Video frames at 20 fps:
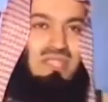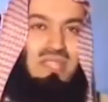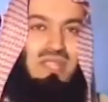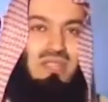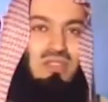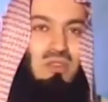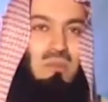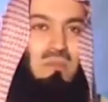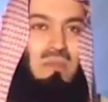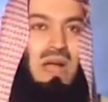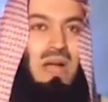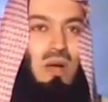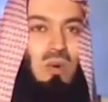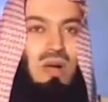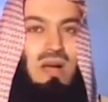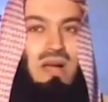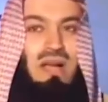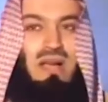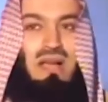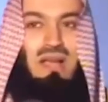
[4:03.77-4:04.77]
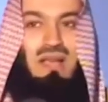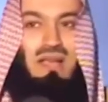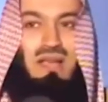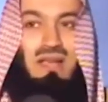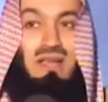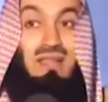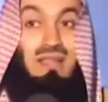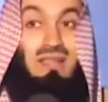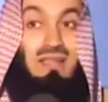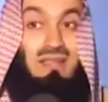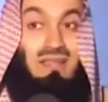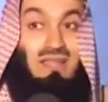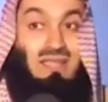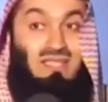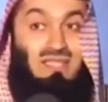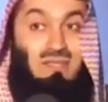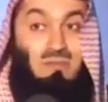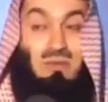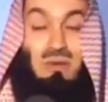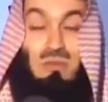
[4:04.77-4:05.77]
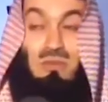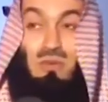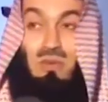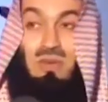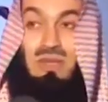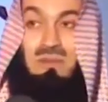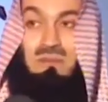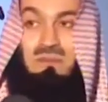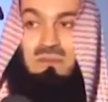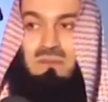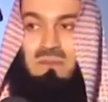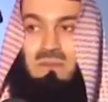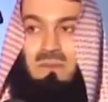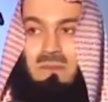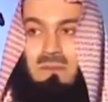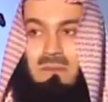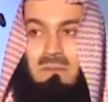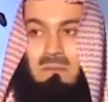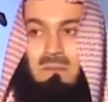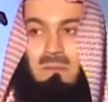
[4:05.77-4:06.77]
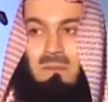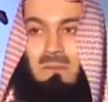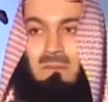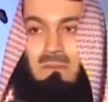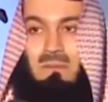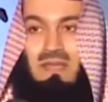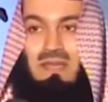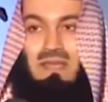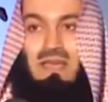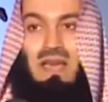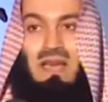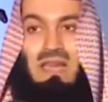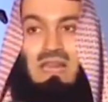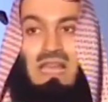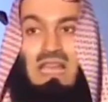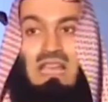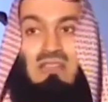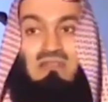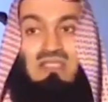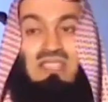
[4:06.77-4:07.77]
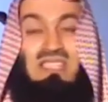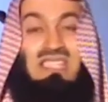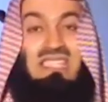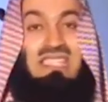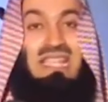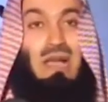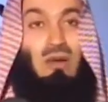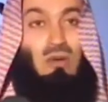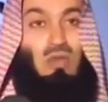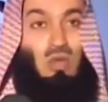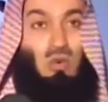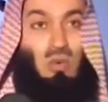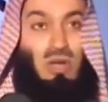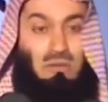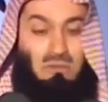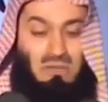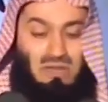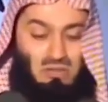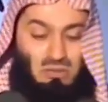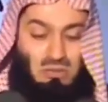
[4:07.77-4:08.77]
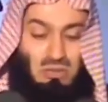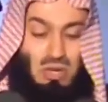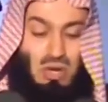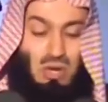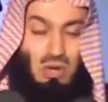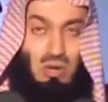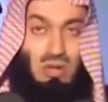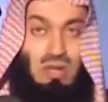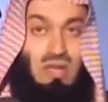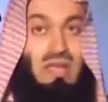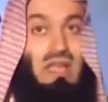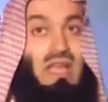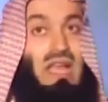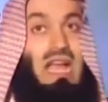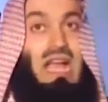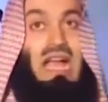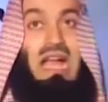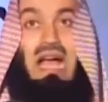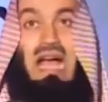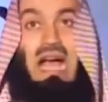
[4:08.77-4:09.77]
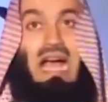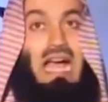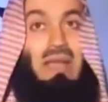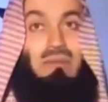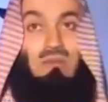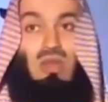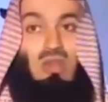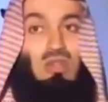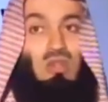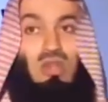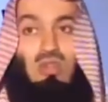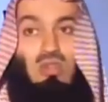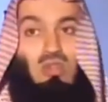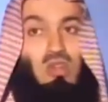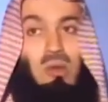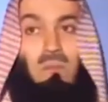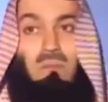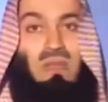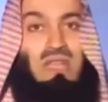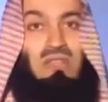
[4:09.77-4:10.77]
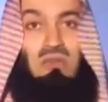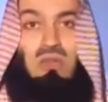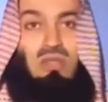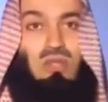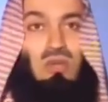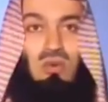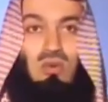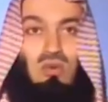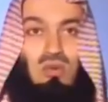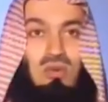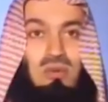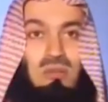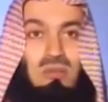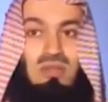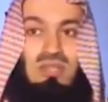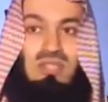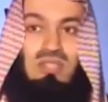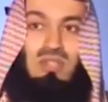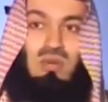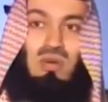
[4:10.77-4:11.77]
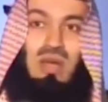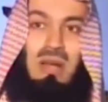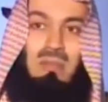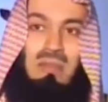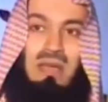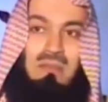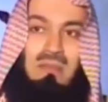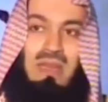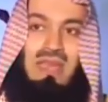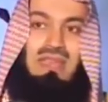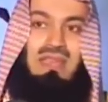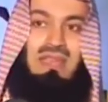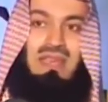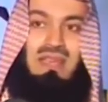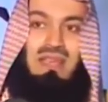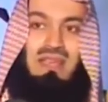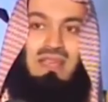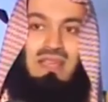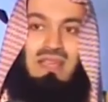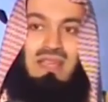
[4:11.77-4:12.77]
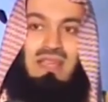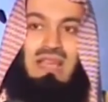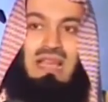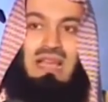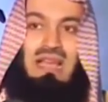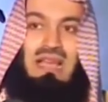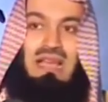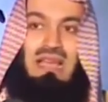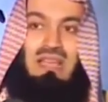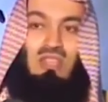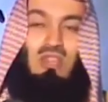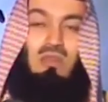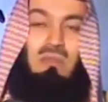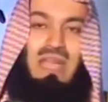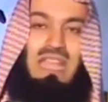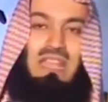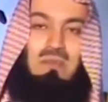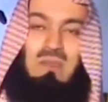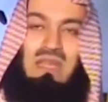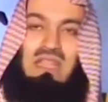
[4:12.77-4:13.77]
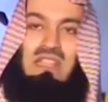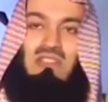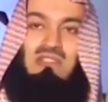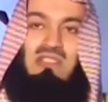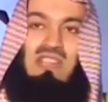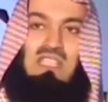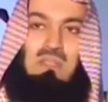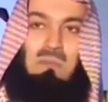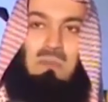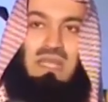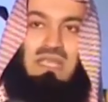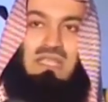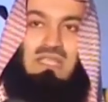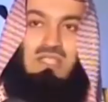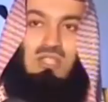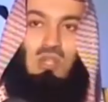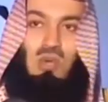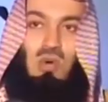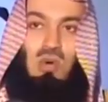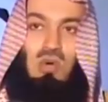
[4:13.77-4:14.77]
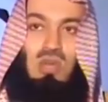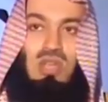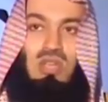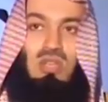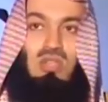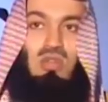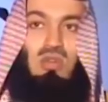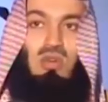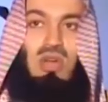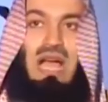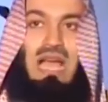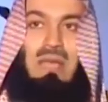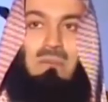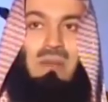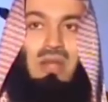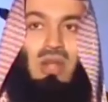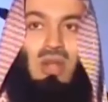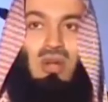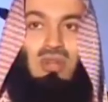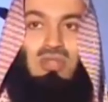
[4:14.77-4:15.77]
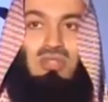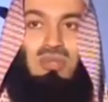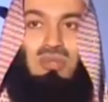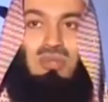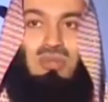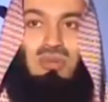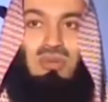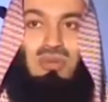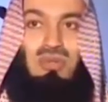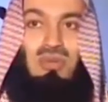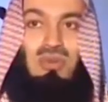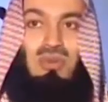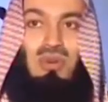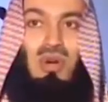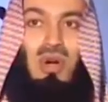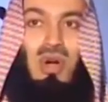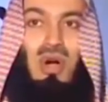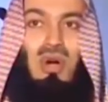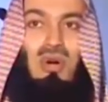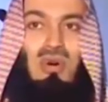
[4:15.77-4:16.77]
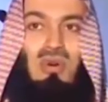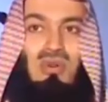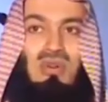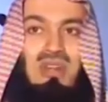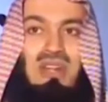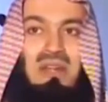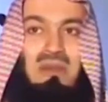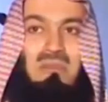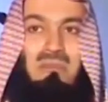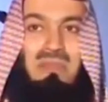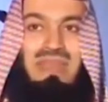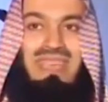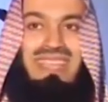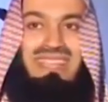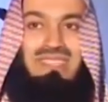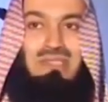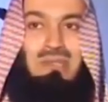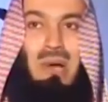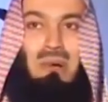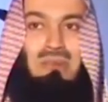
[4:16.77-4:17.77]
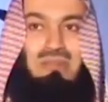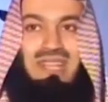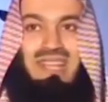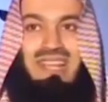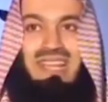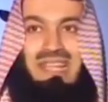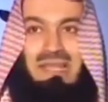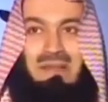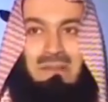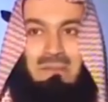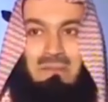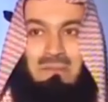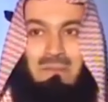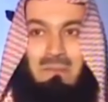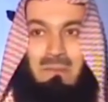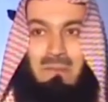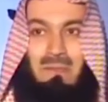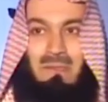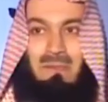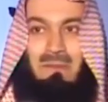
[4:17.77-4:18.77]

mercy and your power. That's the proper way. Ya Allah, if this is how you want me to go, I'm not going to compete with you because you are my maker. You made me in the first place. So you I belong to you. You own me totally.